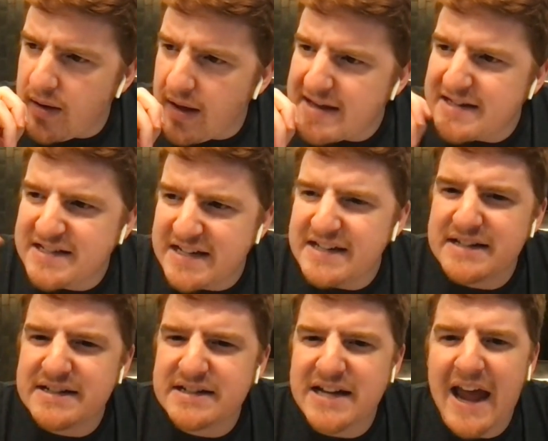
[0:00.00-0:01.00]
and
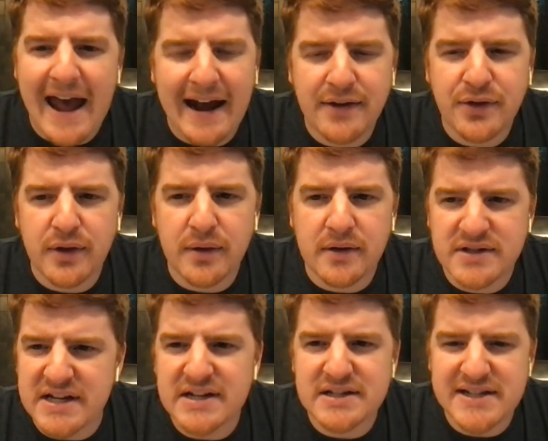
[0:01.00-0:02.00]
didn't tag
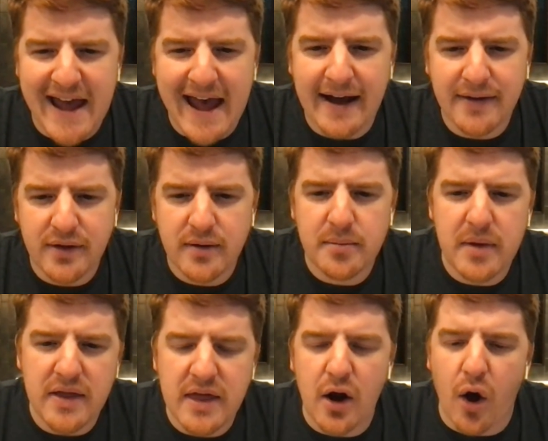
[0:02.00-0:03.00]
them
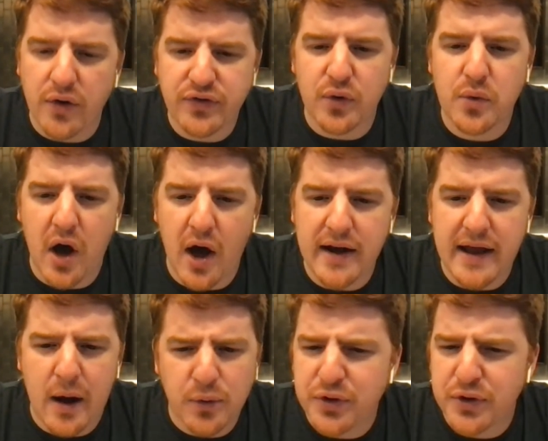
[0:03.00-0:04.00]
and then also cut
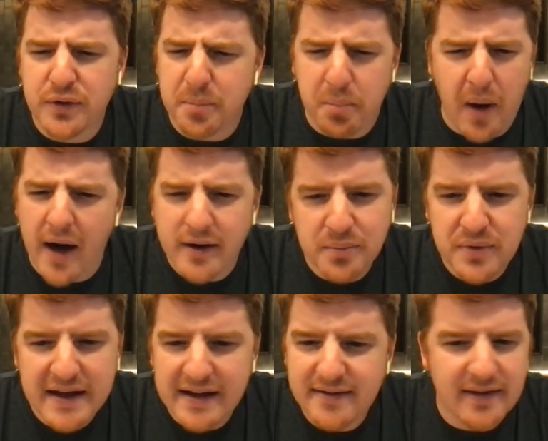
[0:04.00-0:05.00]
out the bottom
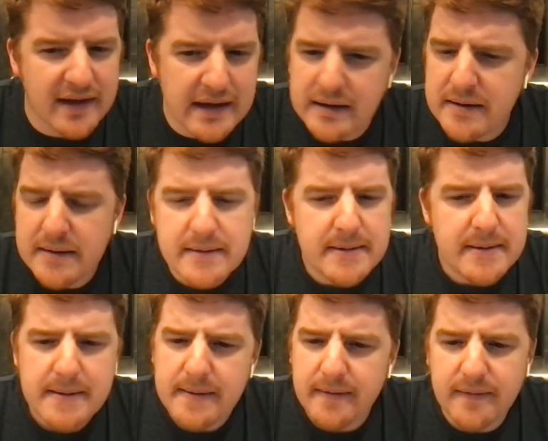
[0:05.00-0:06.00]
thing. It's like,
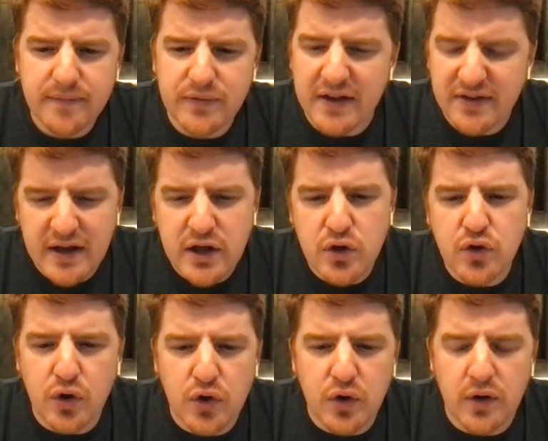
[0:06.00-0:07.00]
you,
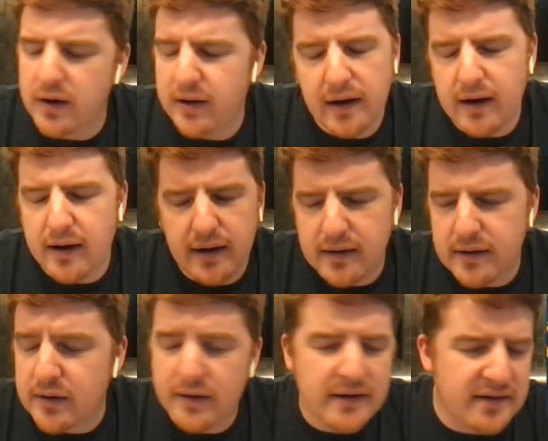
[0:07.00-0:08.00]

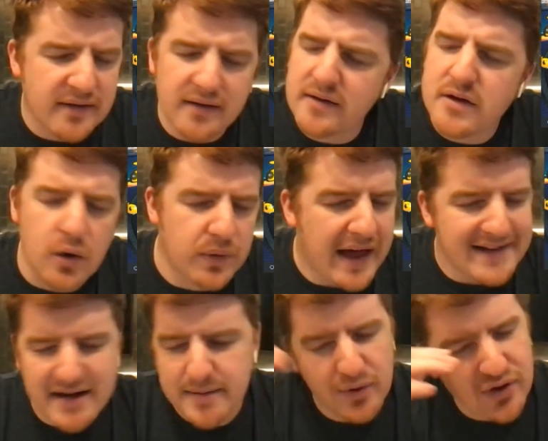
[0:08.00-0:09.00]
it doesn't, you know, that
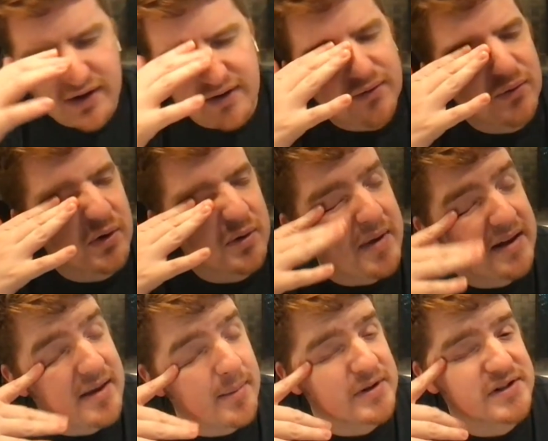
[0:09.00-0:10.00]
type of thing doesn't really
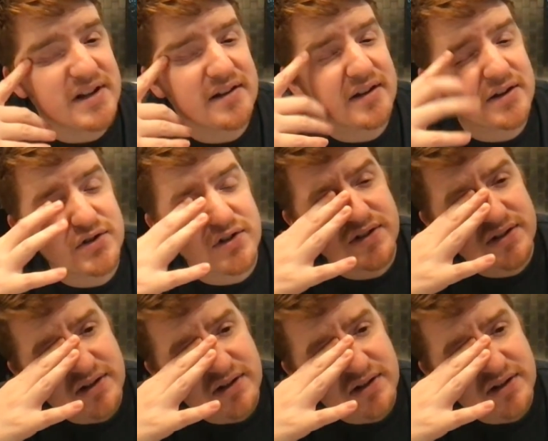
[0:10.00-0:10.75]
make that much sense. Like just